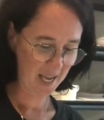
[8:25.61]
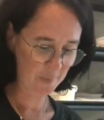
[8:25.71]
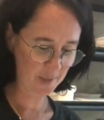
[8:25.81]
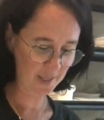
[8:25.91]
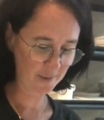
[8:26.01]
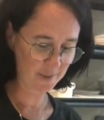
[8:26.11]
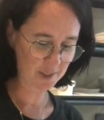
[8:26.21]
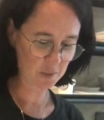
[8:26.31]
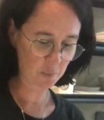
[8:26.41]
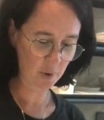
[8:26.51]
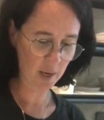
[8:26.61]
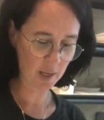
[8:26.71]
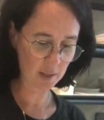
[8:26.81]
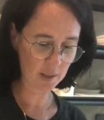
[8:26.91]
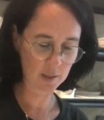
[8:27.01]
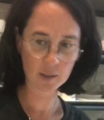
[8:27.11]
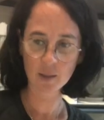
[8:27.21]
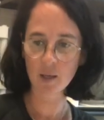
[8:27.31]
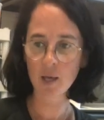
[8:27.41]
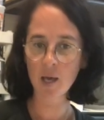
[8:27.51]
I'm going to give it a spray.
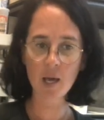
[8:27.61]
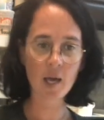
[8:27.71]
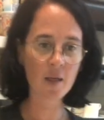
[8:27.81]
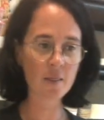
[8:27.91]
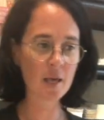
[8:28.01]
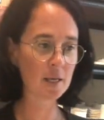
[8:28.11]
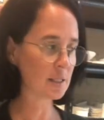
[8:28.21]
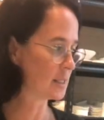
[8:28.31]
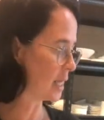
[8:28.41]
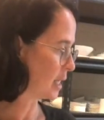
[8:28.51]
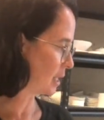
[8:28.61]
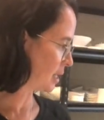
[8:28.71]
And then take